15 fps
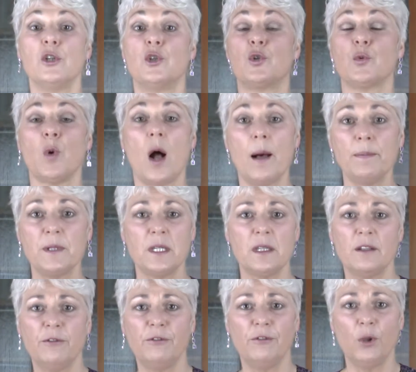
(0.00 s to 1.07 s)
drop to
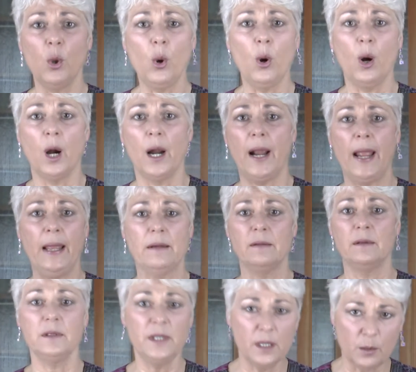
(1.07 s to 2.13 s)
the floor
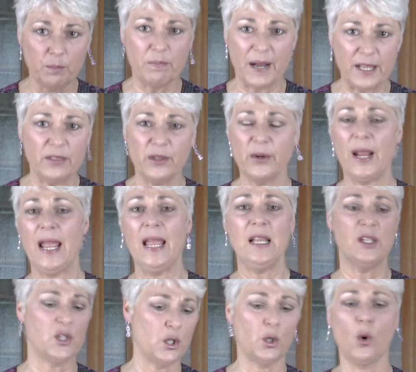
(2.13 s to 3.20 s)
and bite their
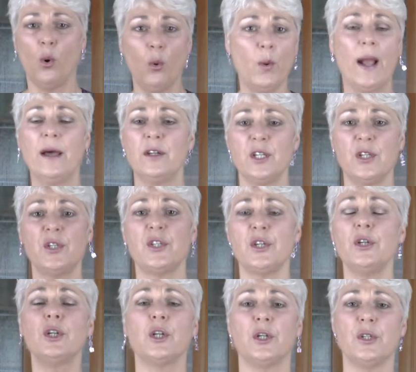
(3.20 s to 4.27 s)
hands or go around in
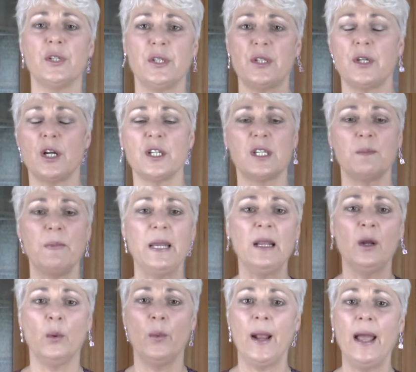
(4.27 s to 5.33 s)
circles, start
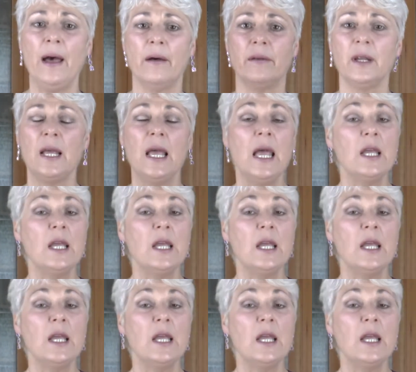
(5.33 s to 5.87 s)
spinning around.